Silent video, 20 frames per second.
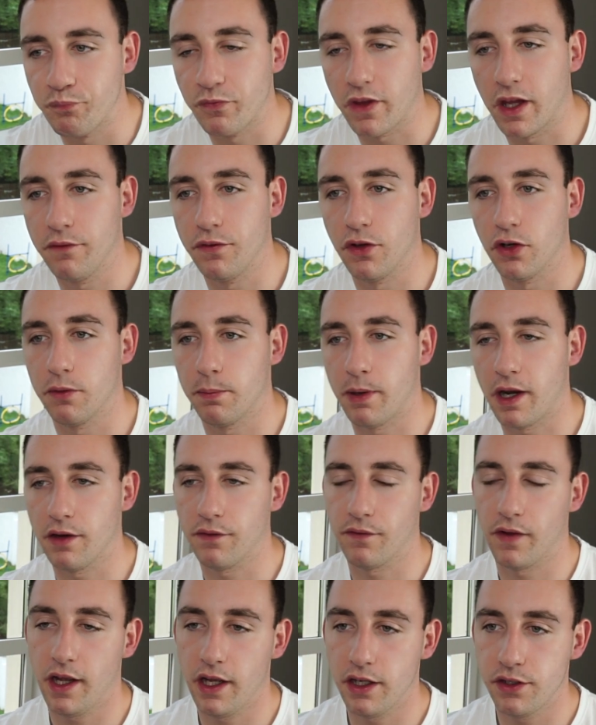if you're a part
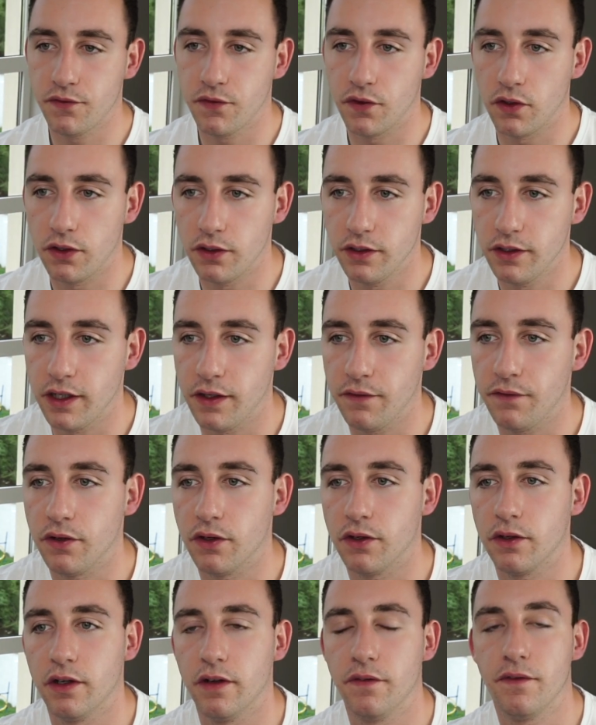of a hedge fund, if
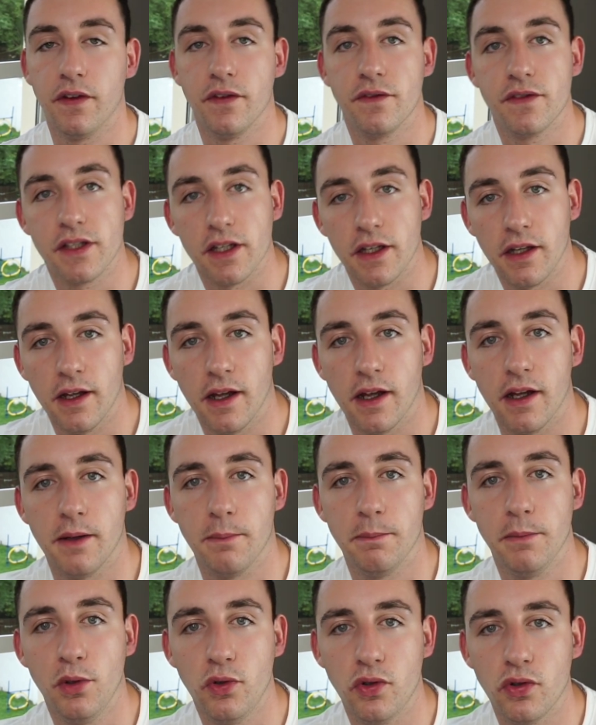it's
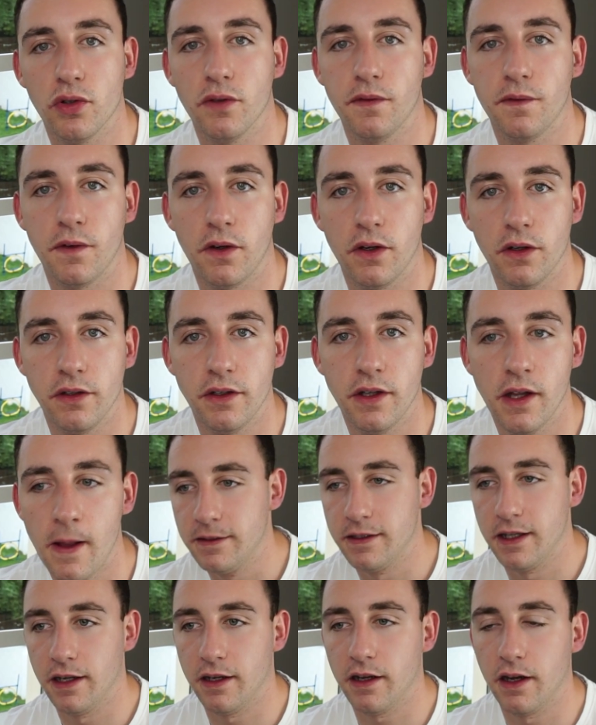a mutual fund,
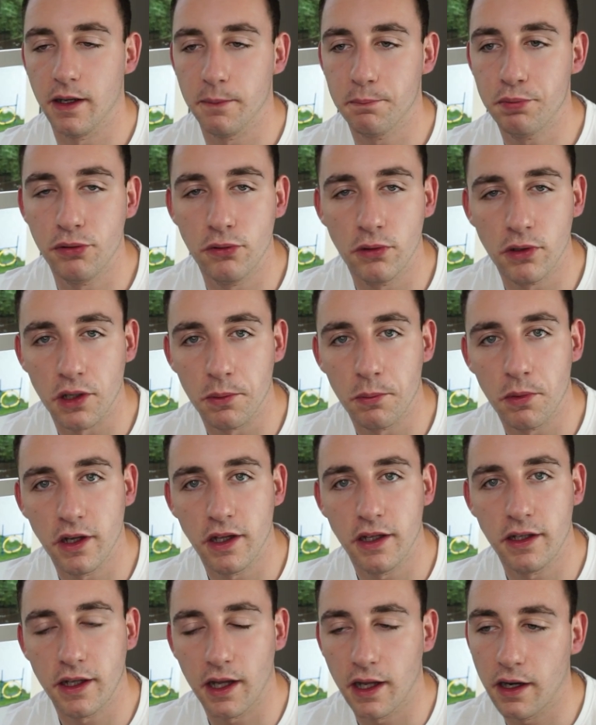they kind of pool their
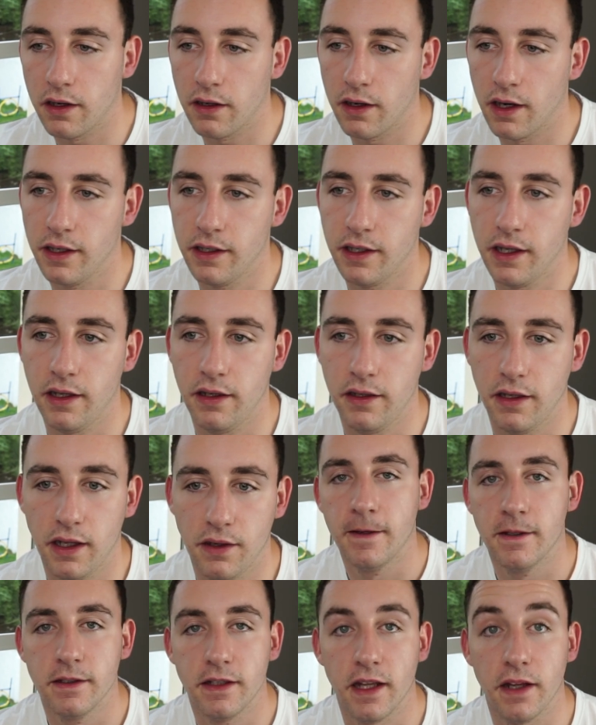money together and then
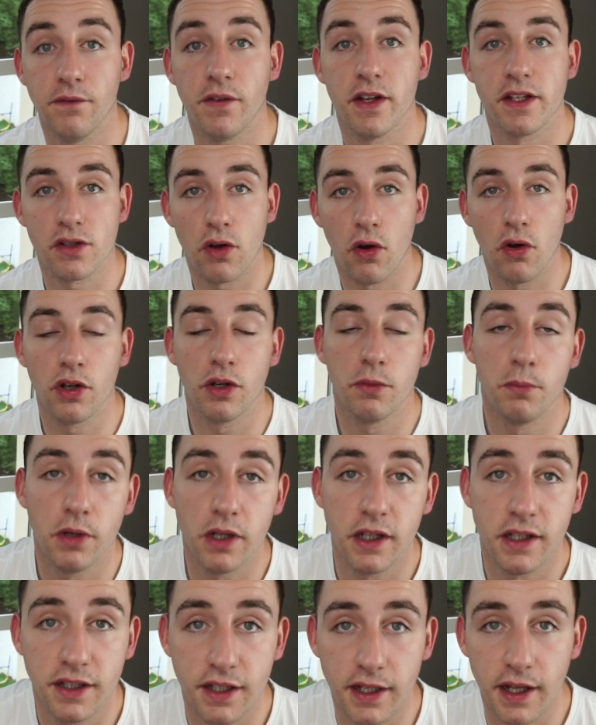they invest all their
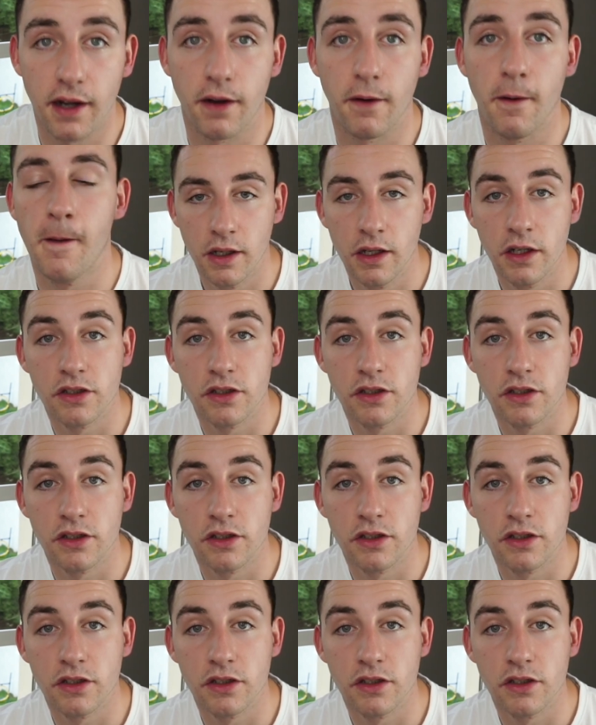money together.